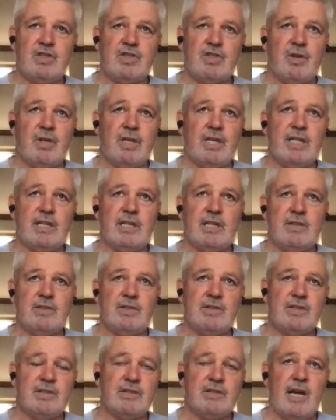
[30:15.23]
trying to get
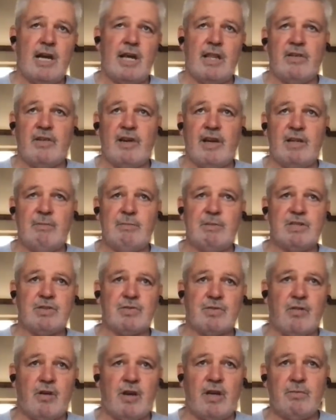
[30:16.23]
those other elements
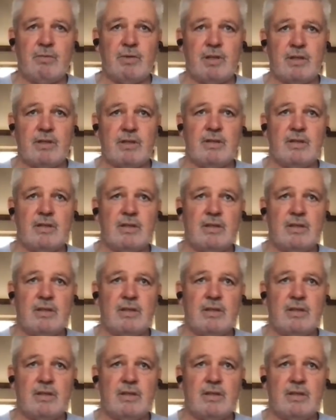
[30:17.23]
right with